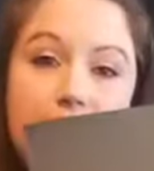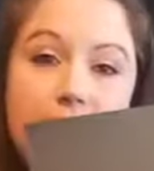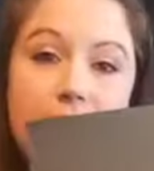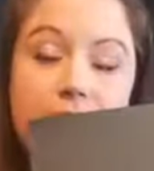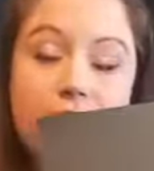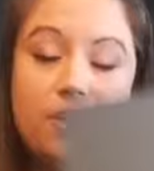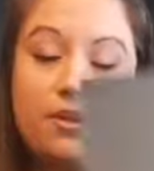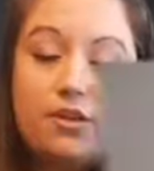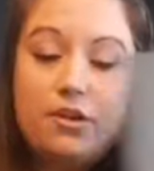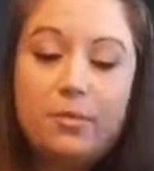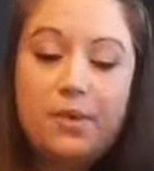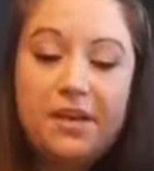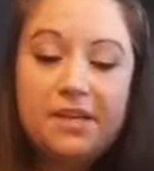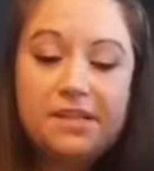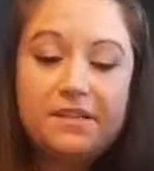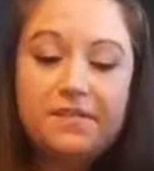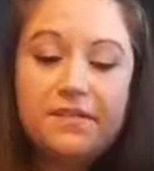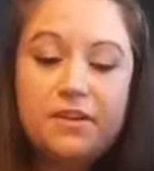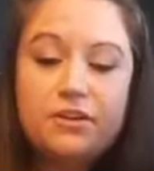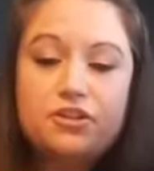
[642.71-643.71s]
another
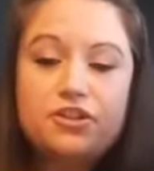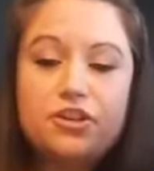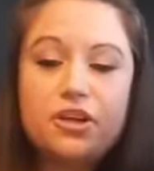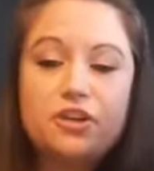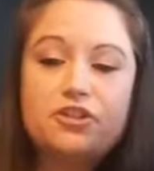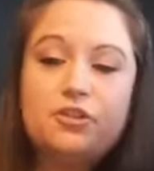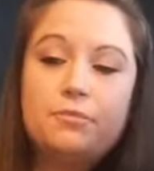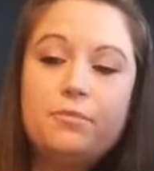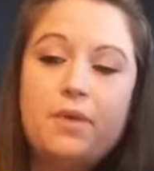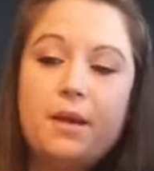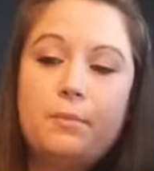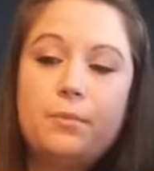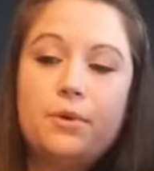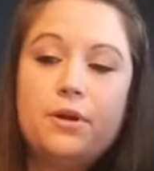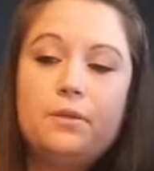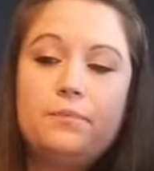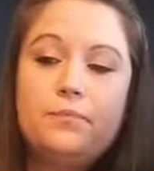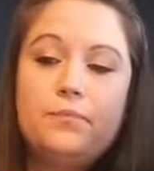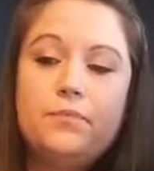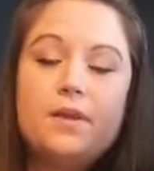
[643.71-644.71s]
piece of construction
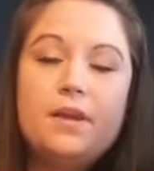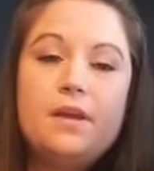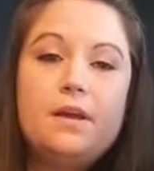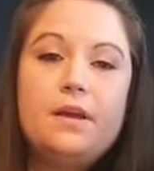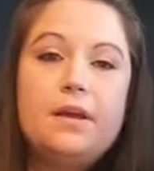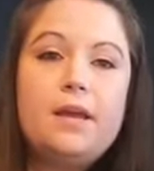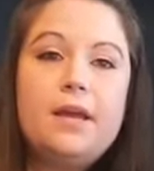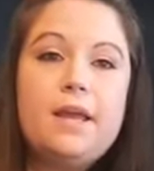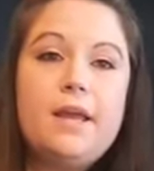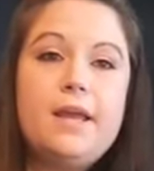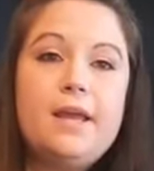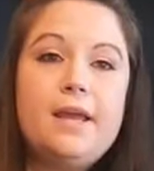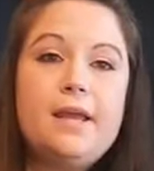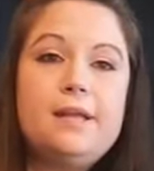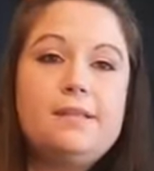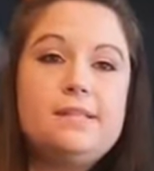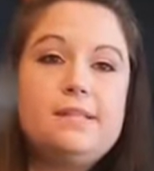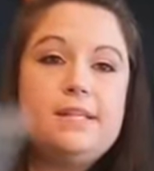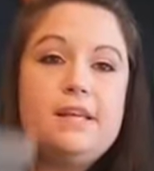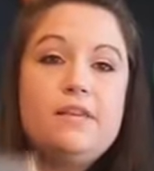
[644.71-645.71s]
paper,
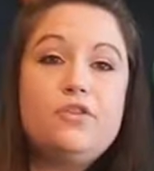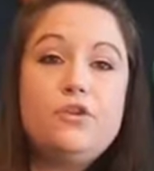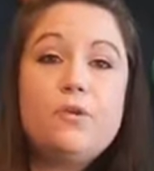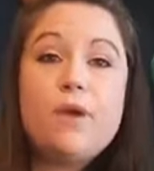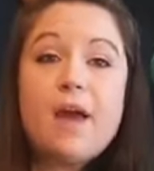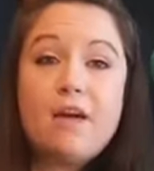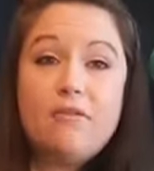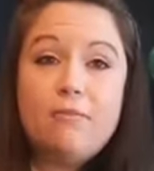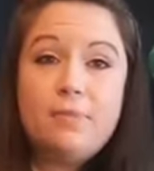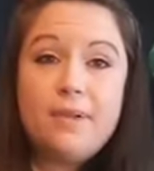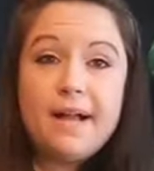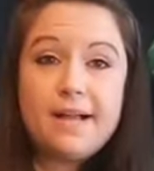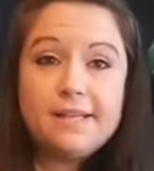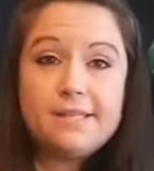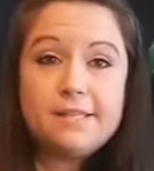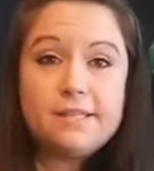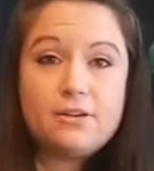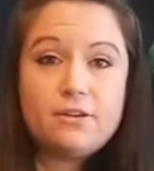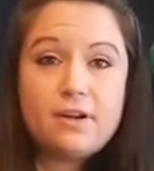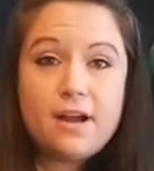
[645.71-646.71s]
and if you have
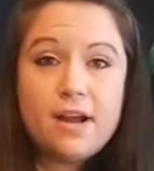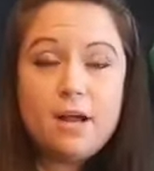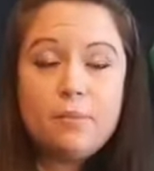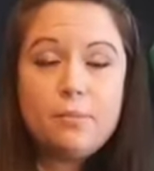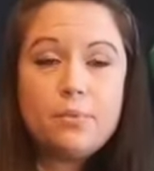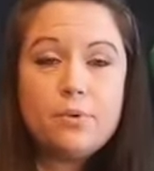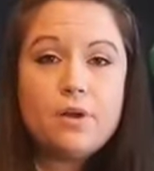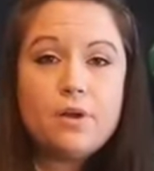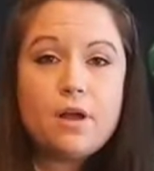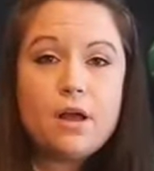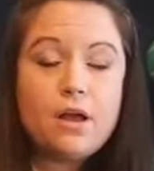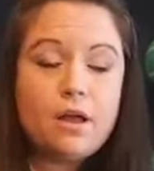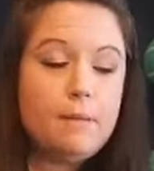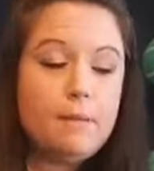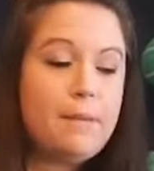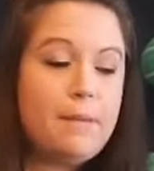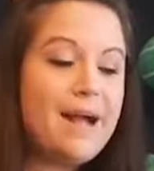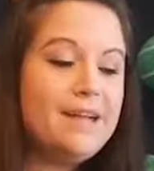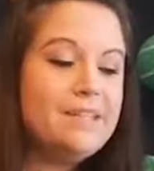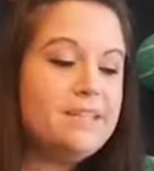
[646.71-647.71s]
plastic wrap,
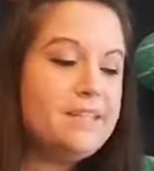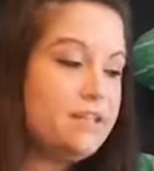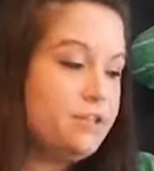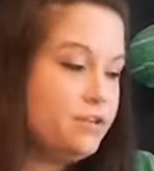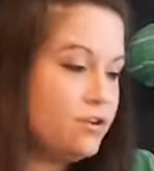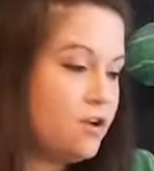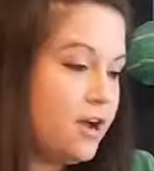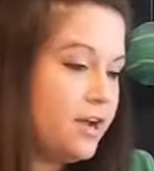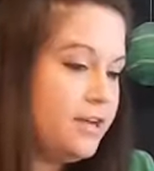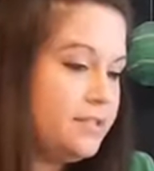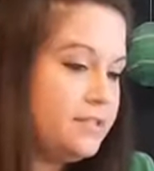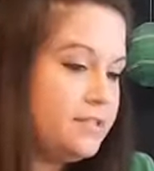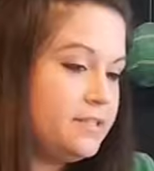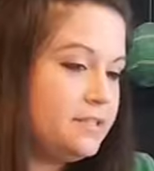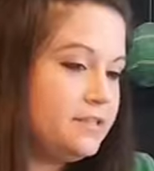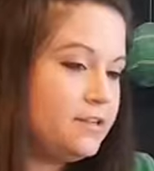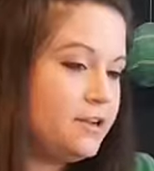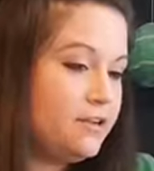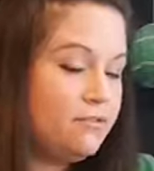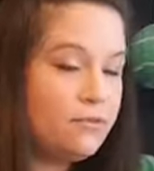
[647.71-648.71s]
I did not,
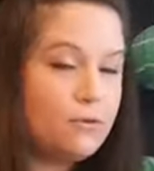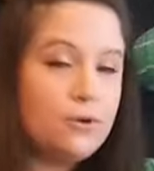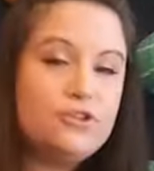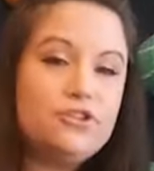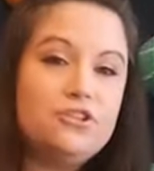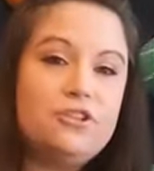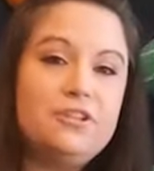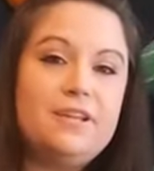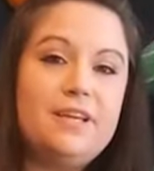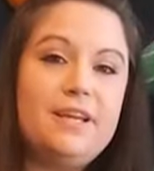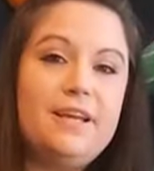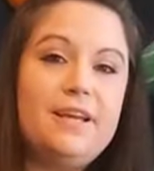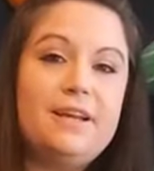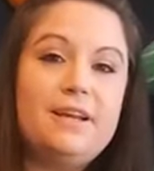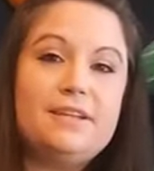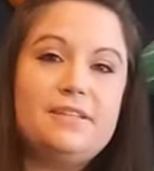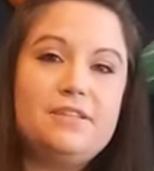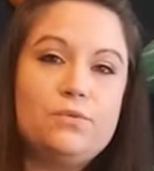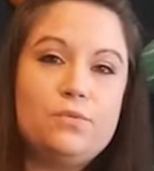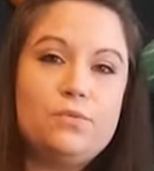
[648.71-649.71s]
unfortunately,
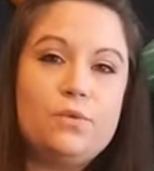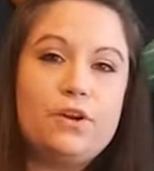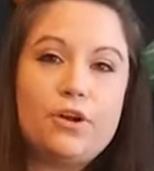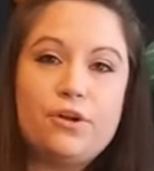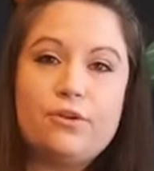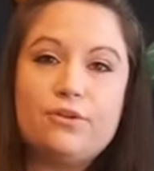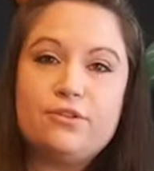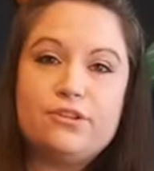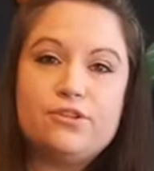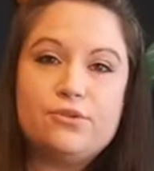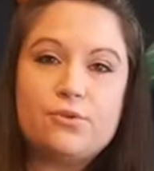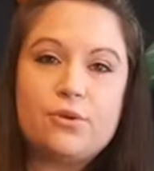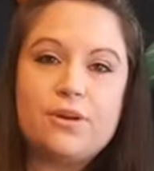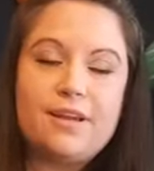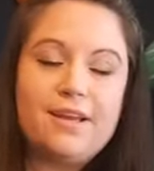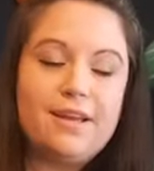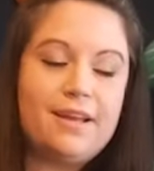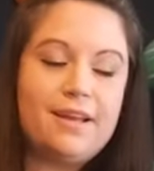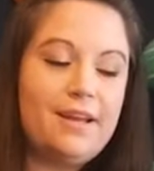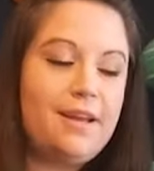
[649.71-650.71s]
and I didn't want to go to the store
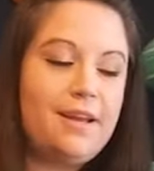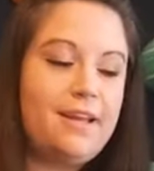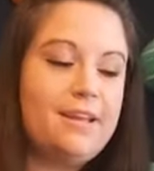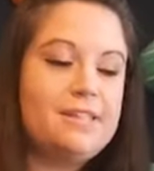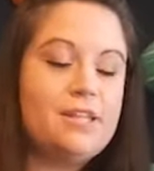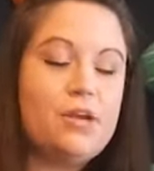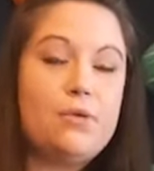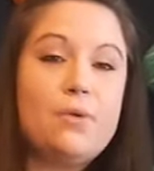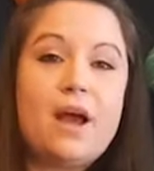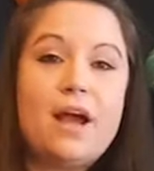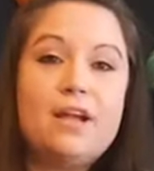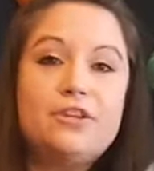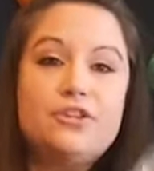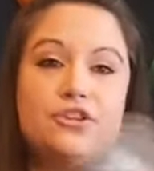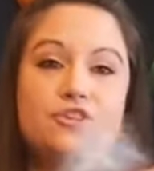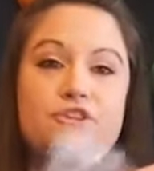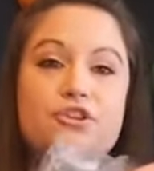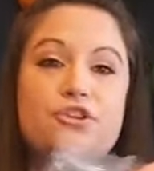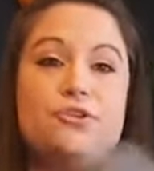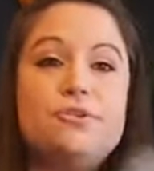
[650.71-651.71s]
to get any, so I
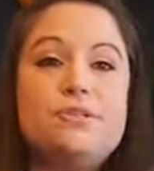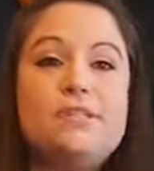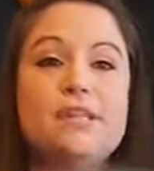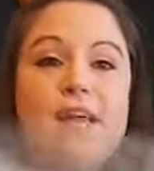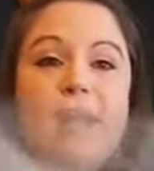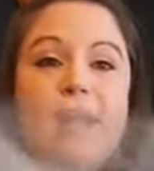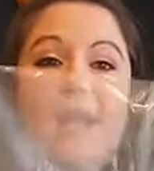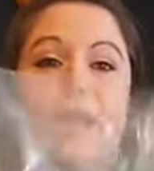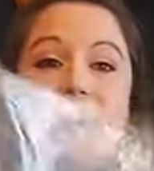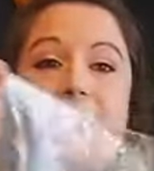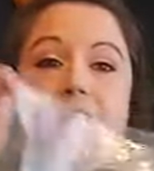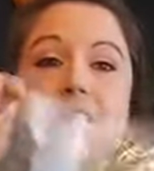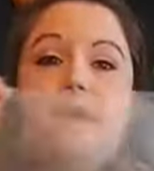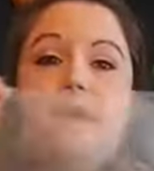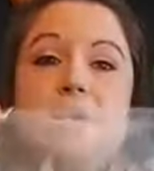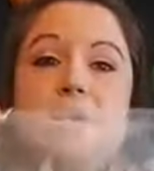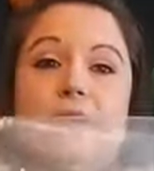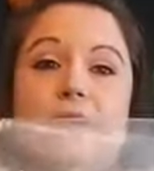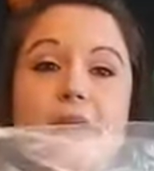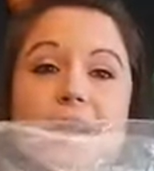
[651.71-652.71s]
just used a
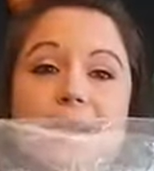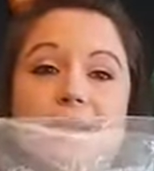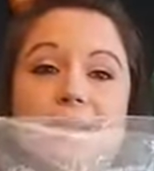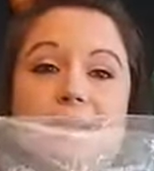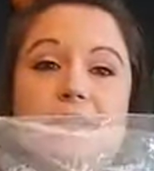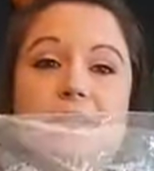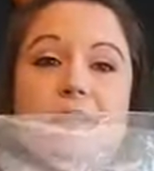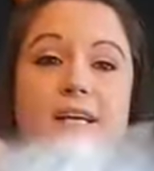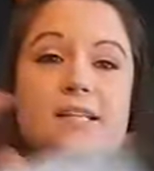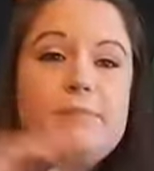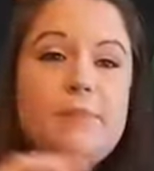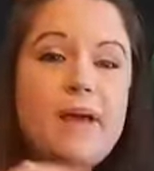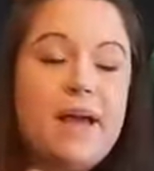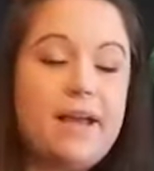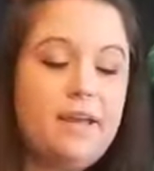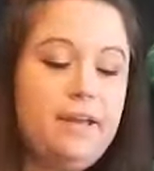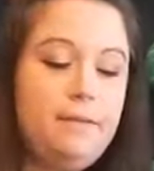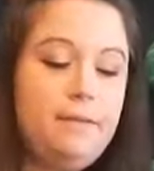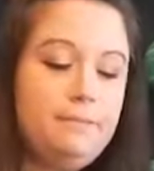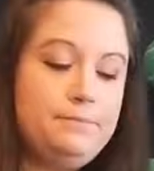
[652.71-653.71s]
gallon-sized
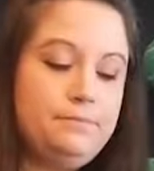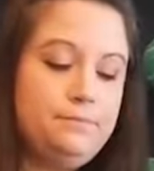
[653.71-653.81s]
baggie,